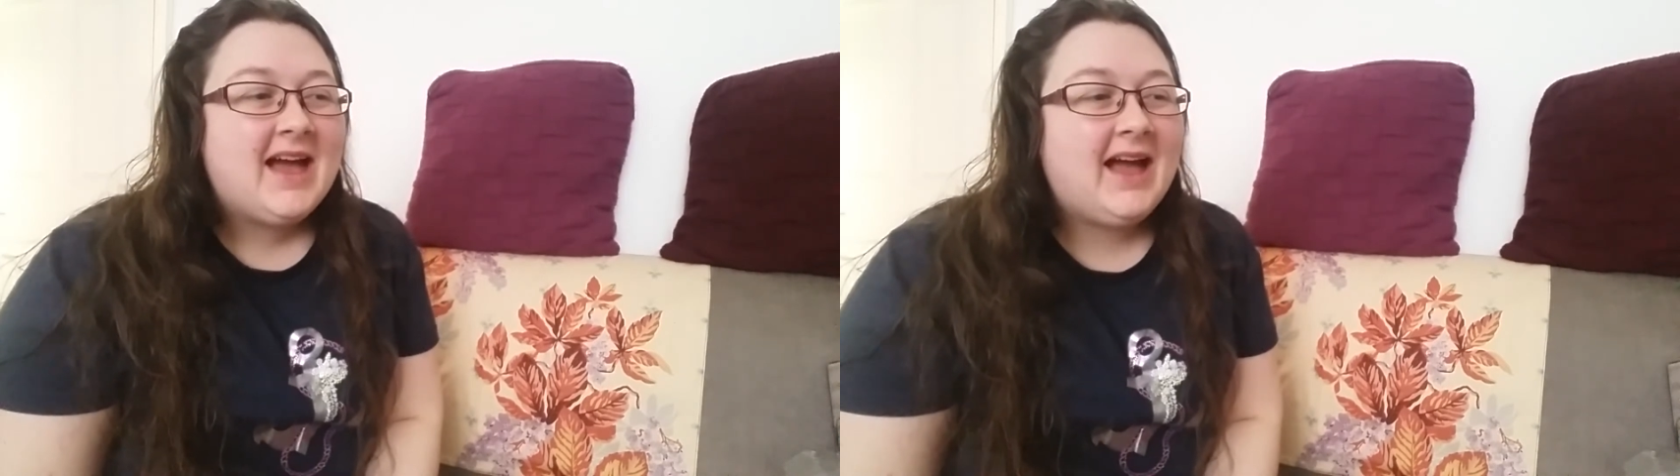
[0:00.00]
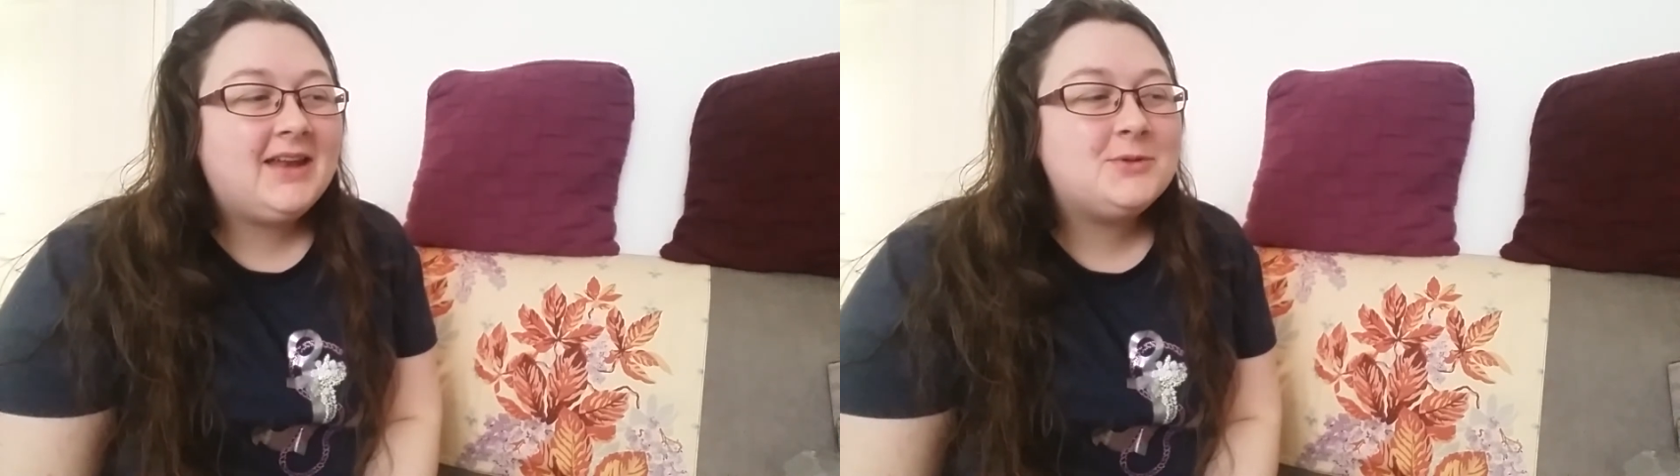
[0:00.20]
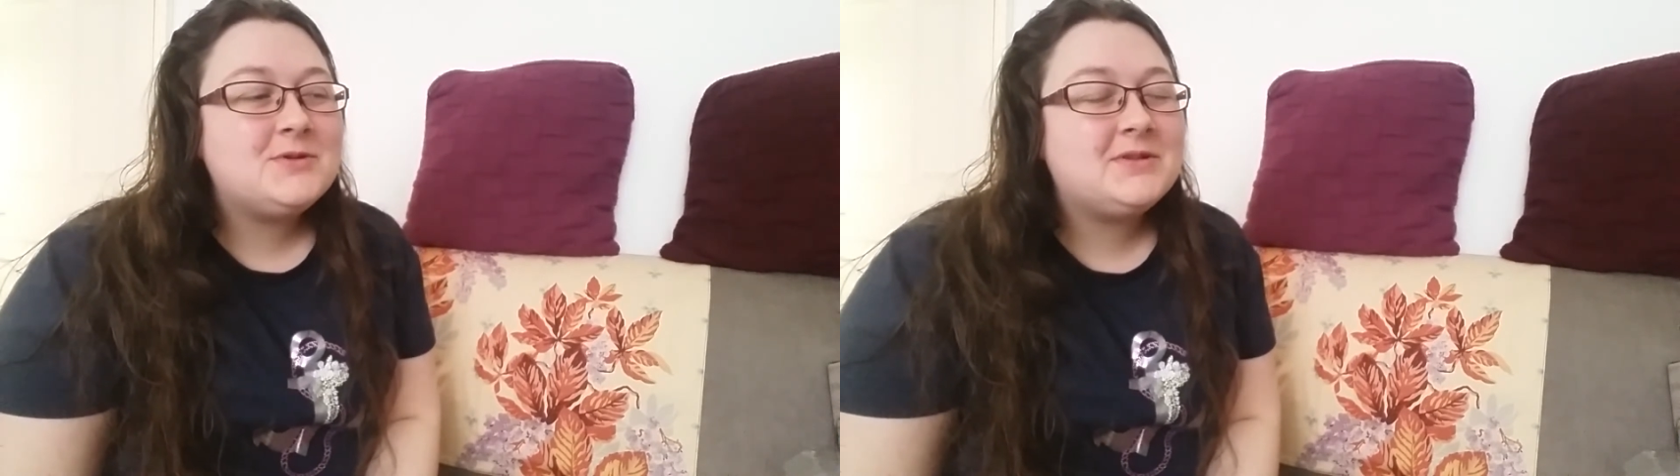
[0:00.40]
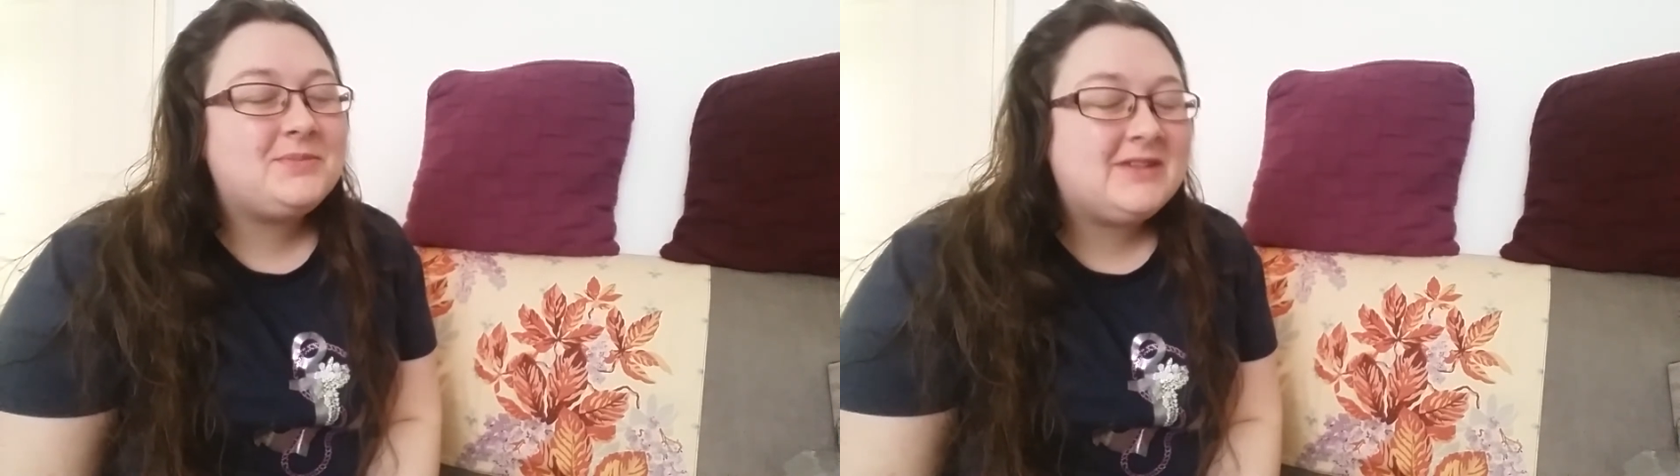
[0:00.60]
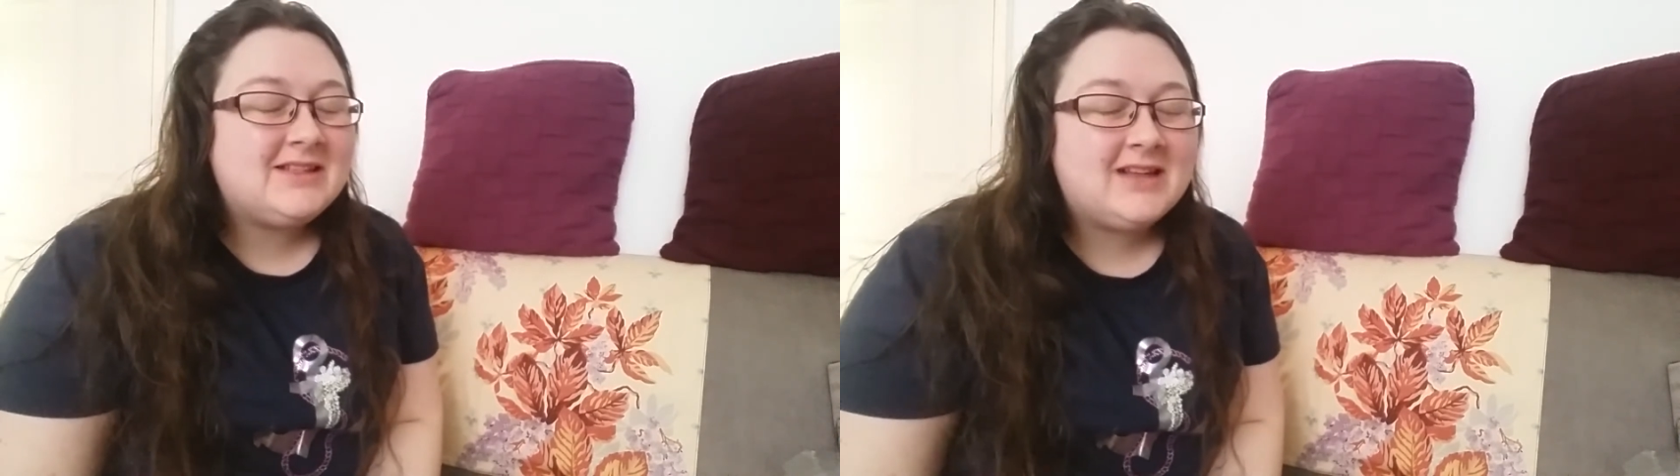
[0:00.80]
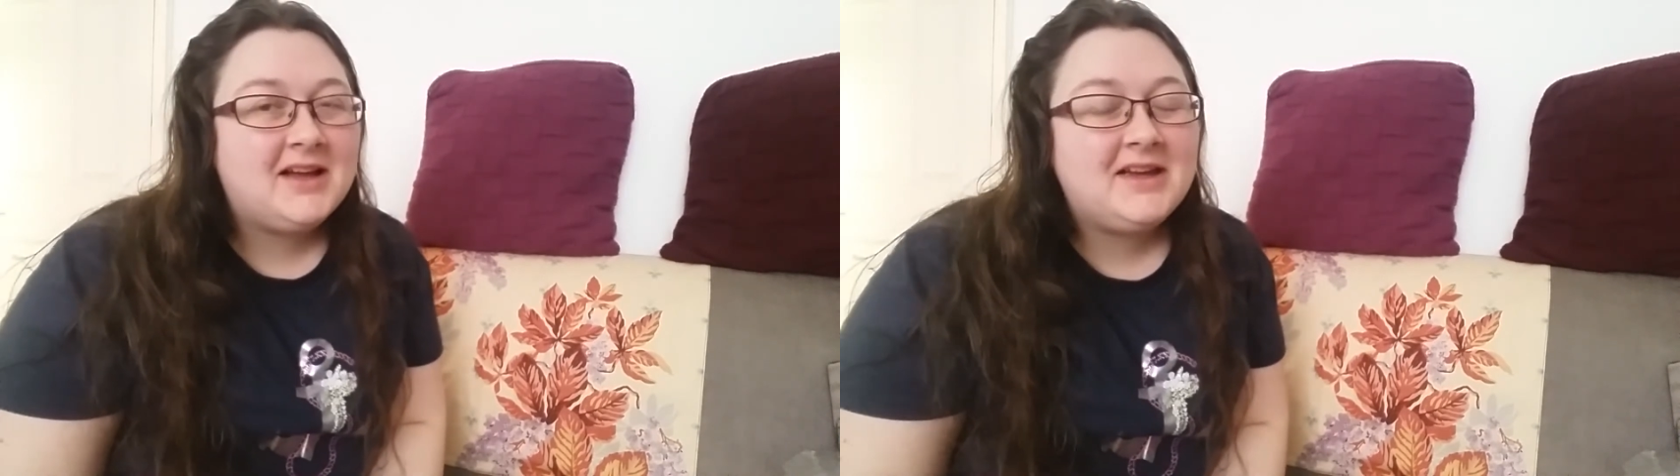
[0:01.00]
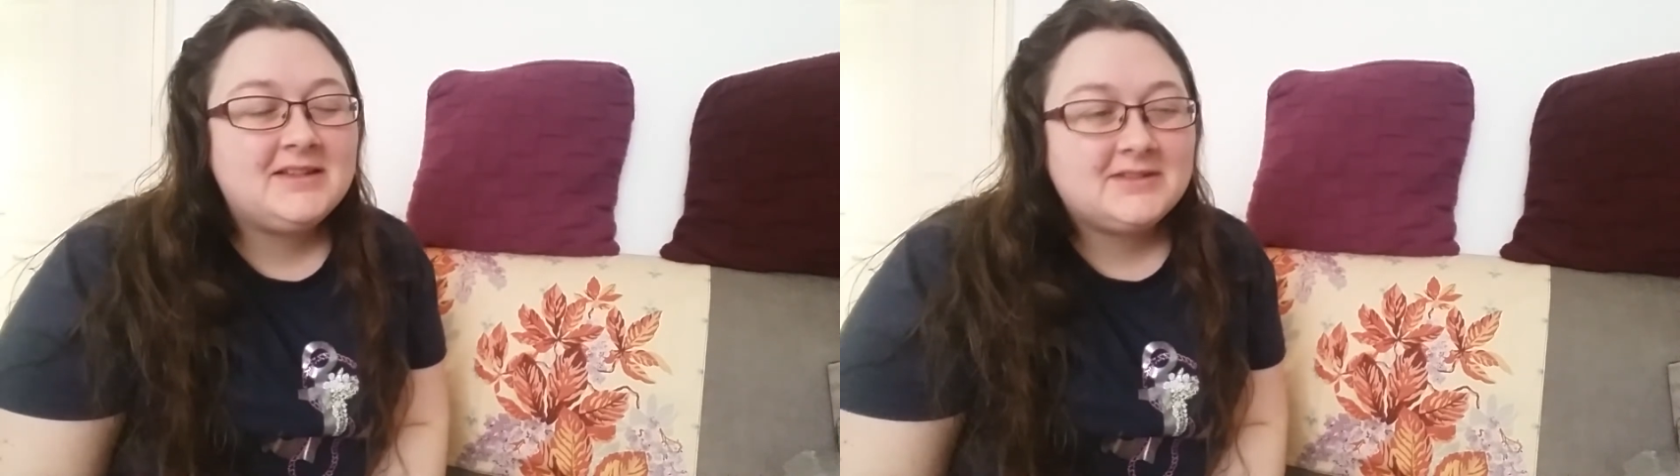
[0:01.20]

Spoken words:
And I was also pretty tired,